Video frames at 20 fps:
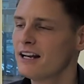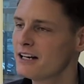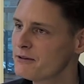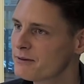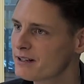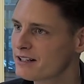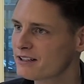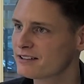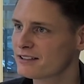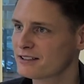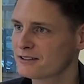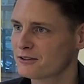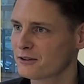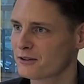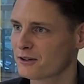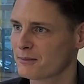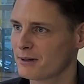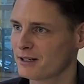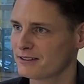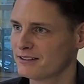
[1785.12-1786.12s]
And then we can sit and
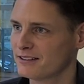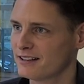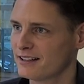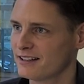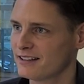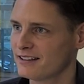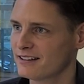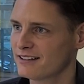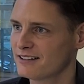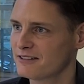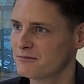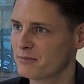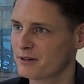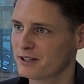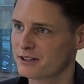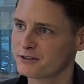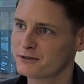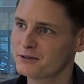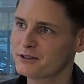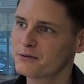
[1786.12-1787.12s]
talk about the day. Mm-hmm. But
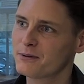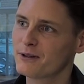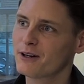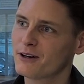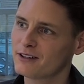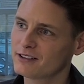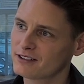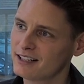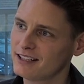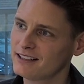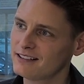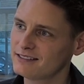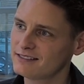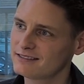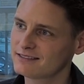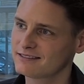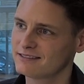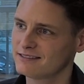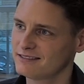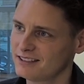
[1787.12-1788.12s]
as soon as we go inside,
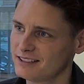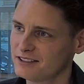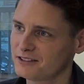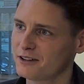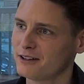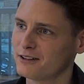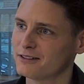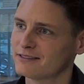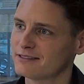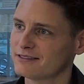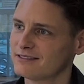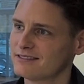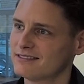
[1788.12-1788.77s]
then it's off.